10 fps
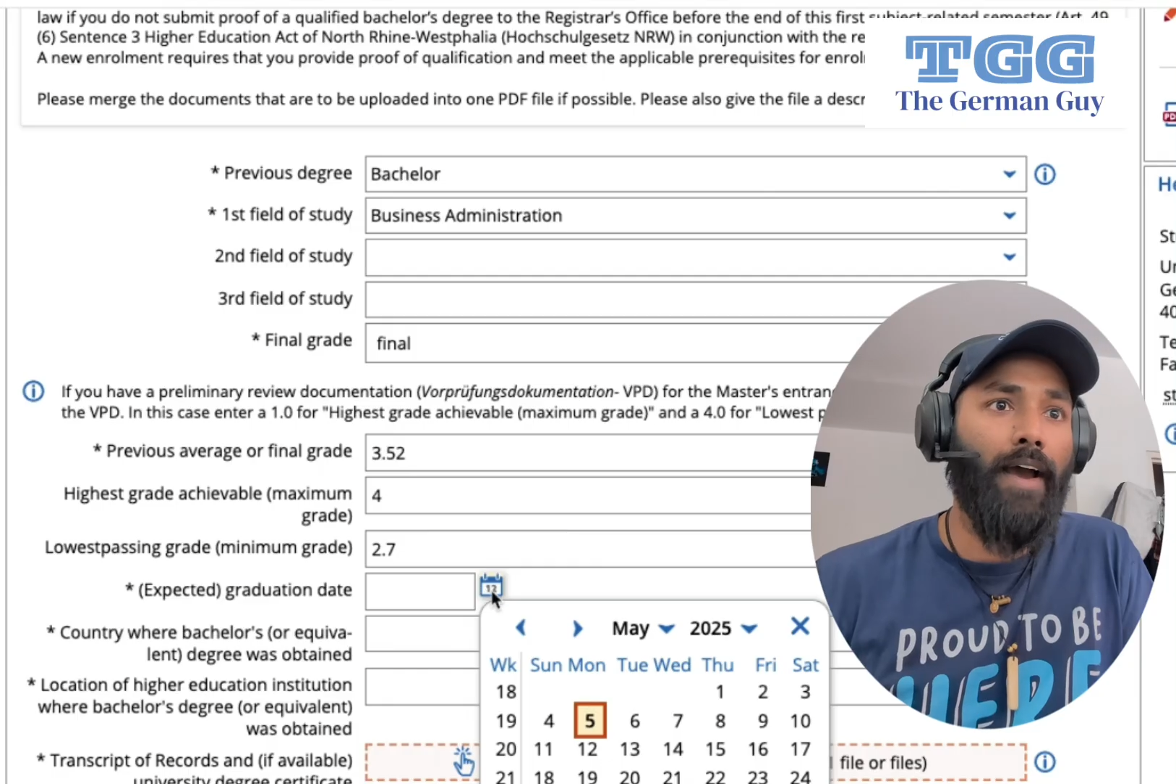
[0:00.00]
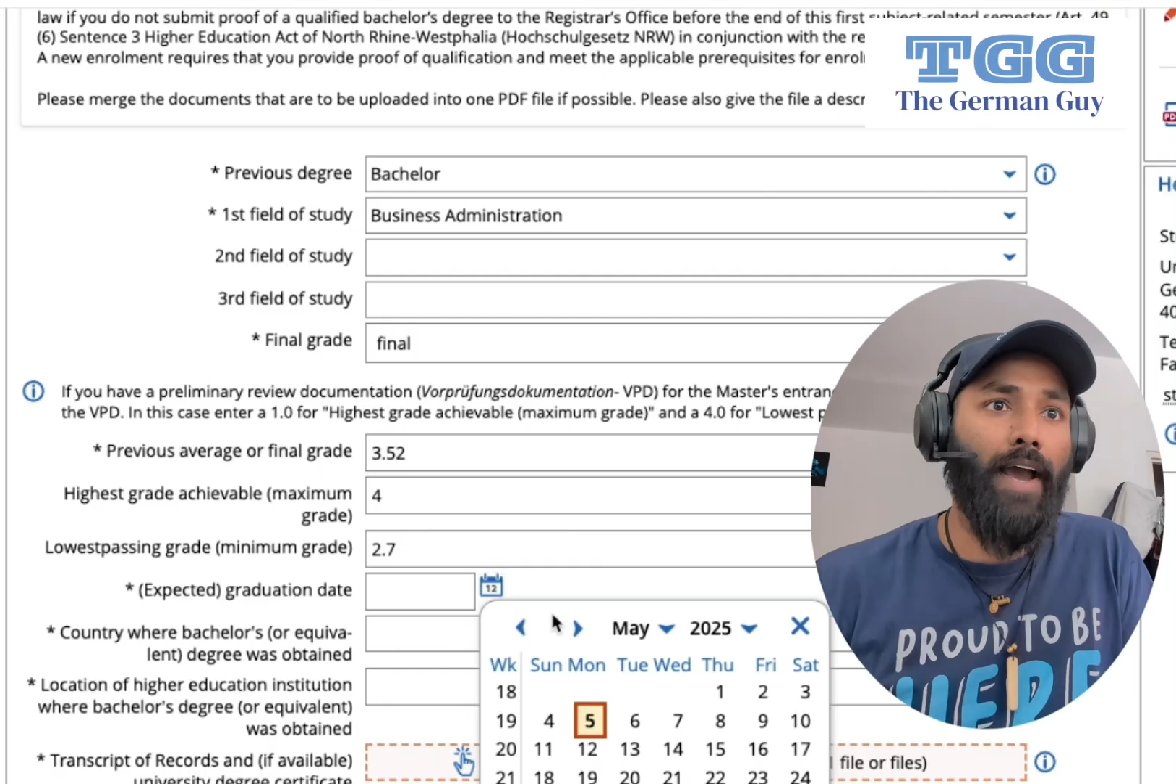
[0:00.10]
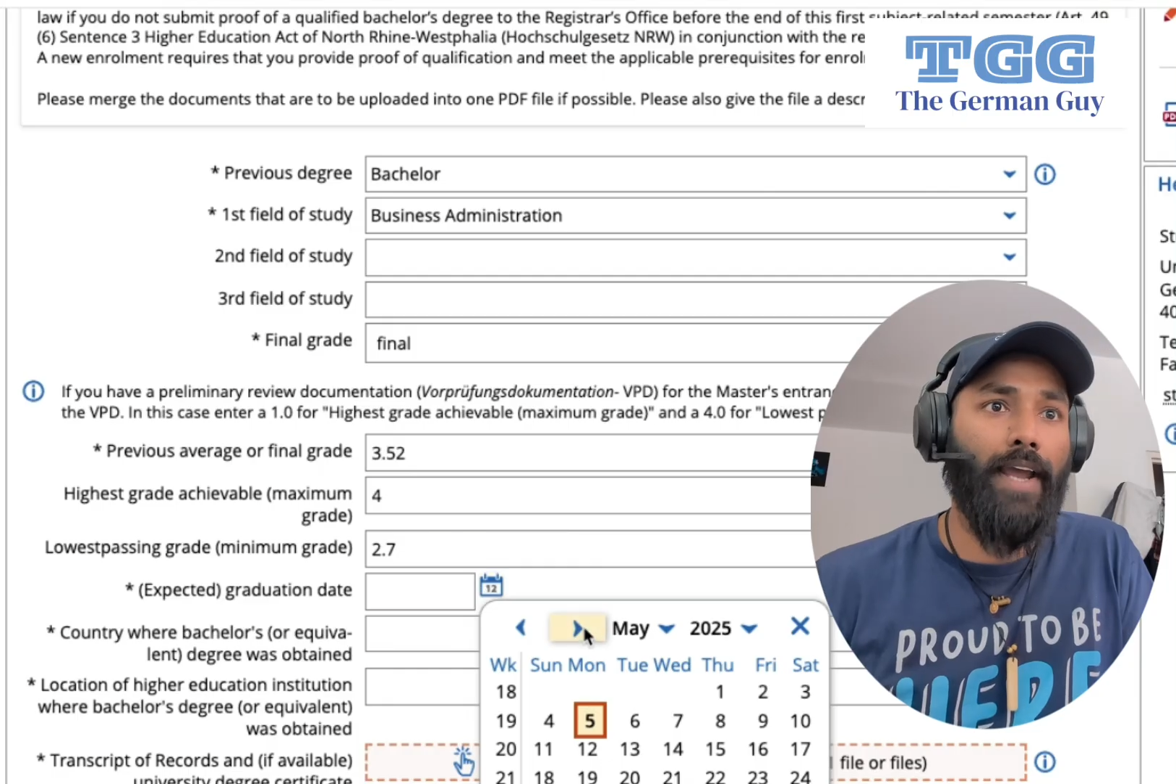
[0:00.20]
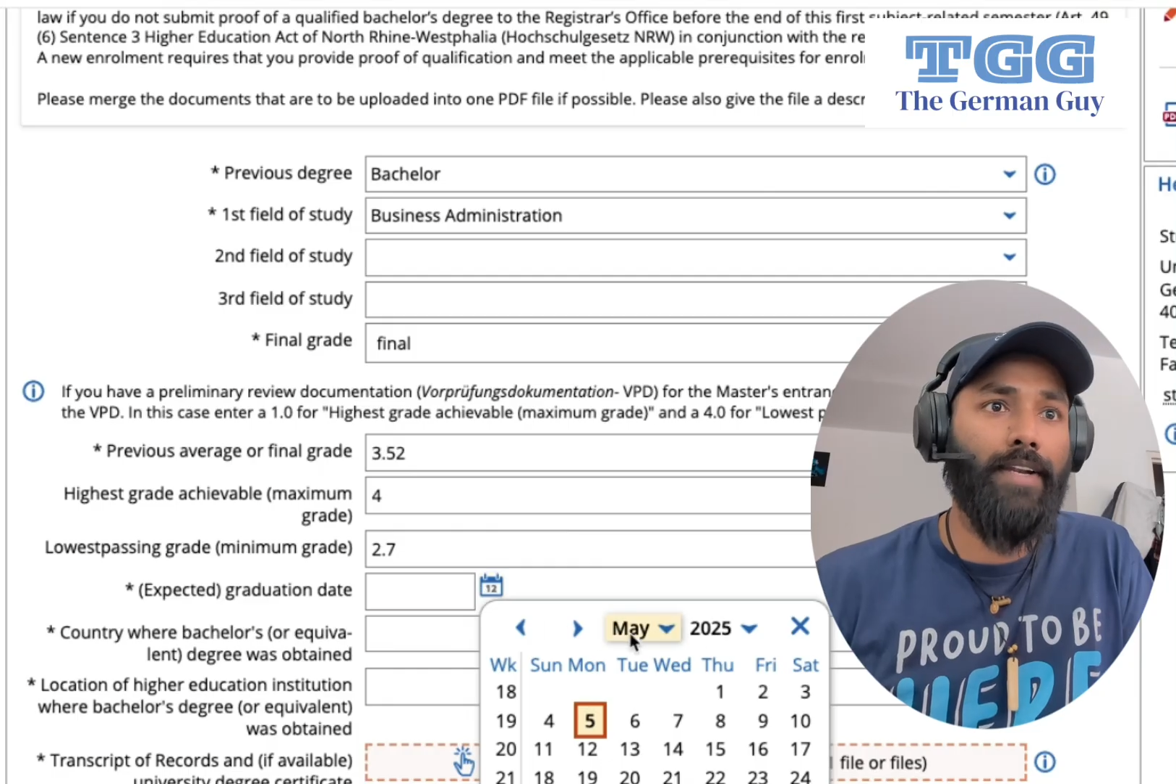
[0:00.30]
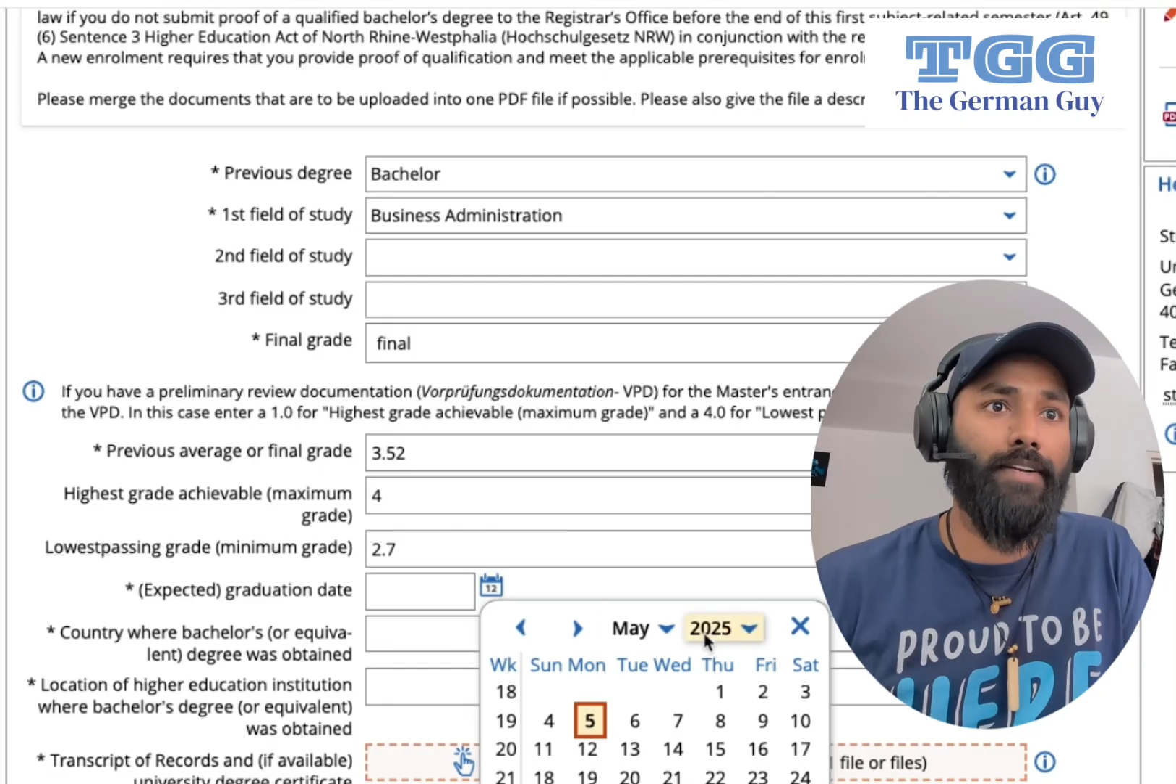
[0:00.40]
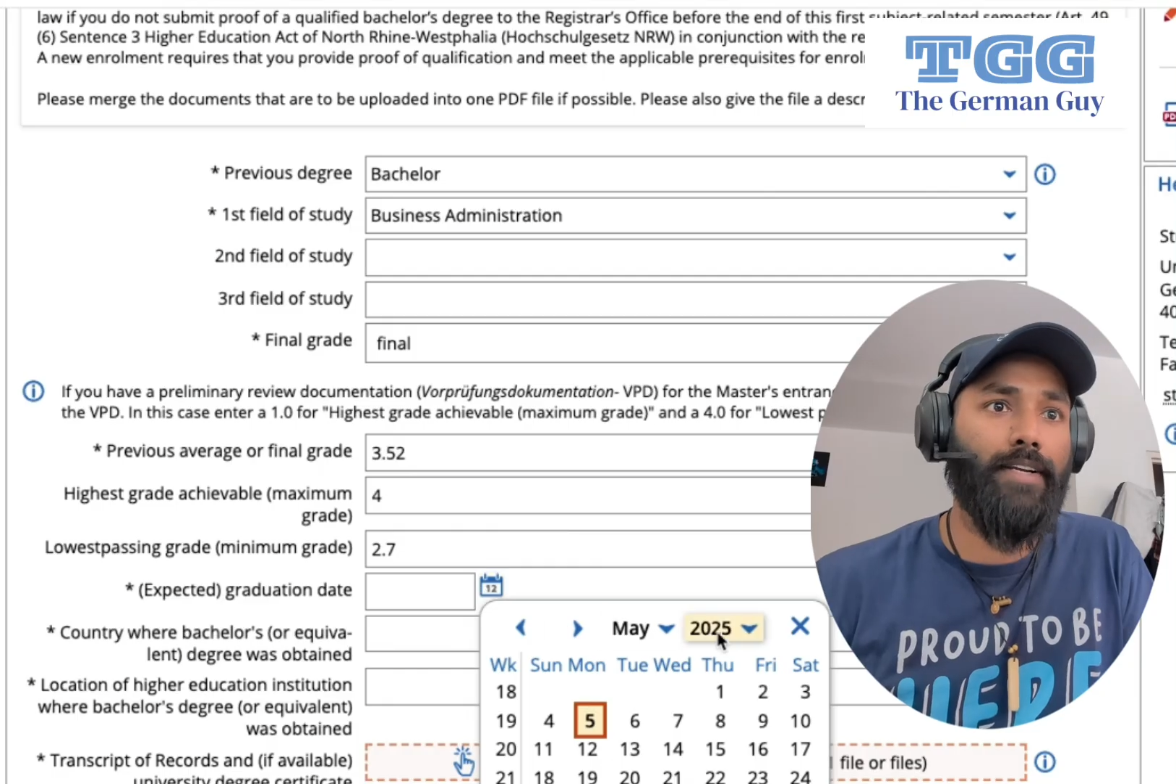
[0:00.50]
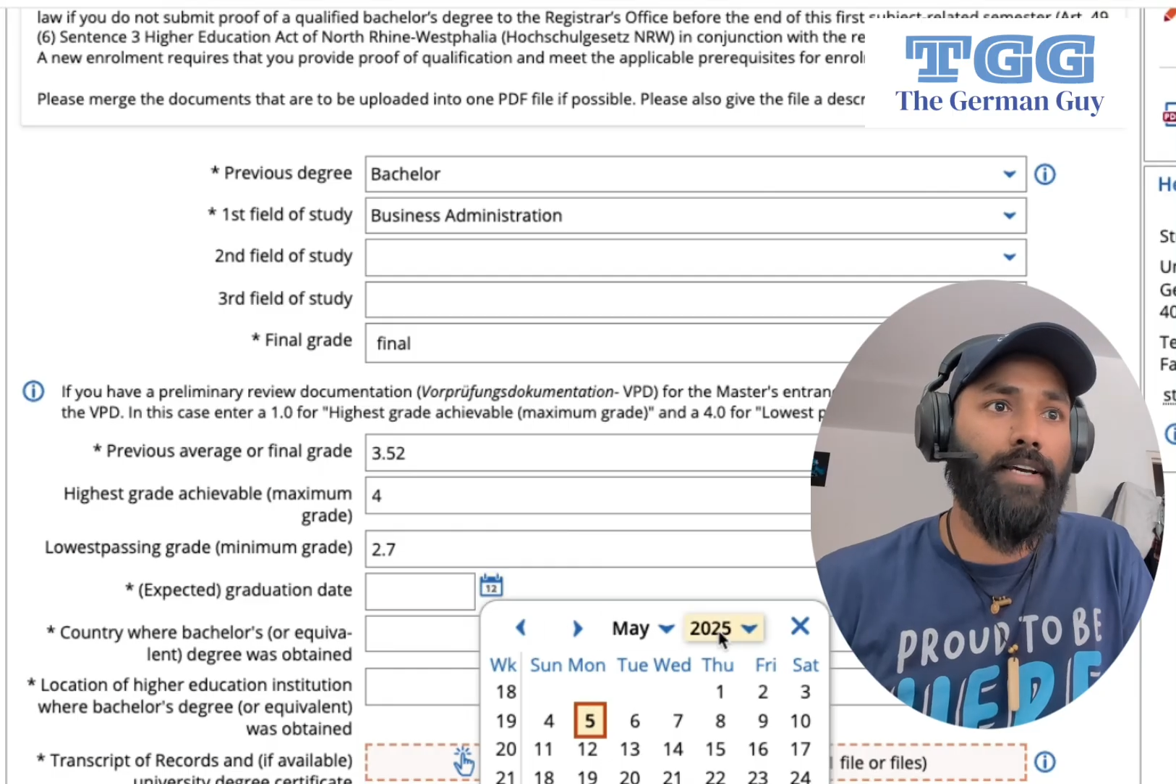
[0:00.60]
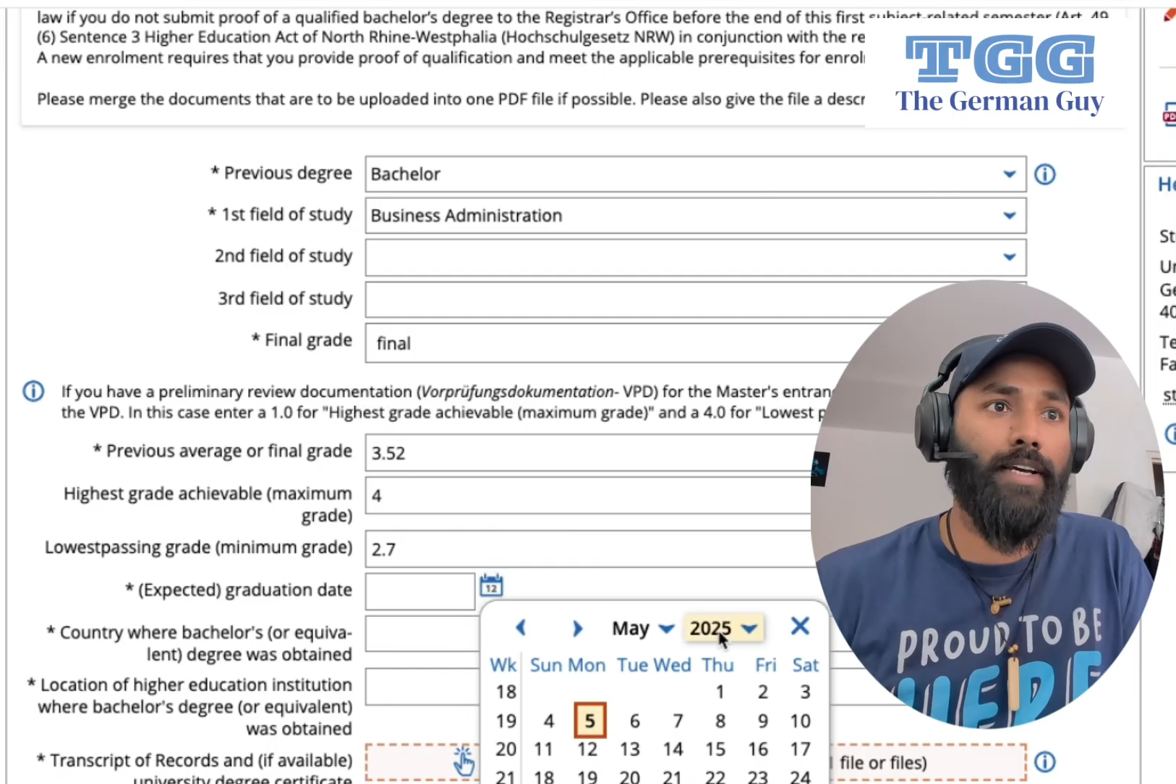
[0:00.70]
And